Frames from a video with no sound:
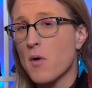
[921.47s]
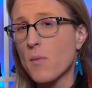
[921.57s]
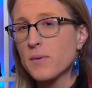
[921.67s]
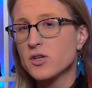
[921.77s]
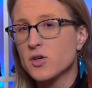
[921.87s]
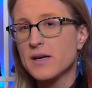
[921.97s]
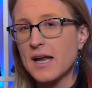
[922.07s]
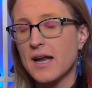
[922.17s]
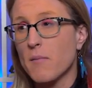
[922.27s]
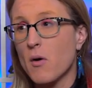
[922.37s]
I'm open to it.
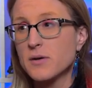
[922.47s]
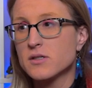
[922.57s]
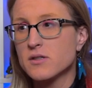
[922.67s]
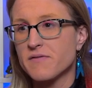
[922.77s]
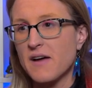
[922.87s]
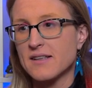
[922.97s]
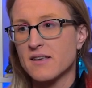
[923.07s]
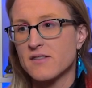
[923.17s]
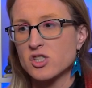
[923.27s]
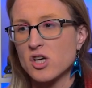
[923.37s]
And I'm open to the fact
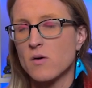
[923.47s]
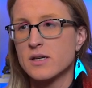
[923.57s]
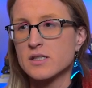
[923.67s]
that the show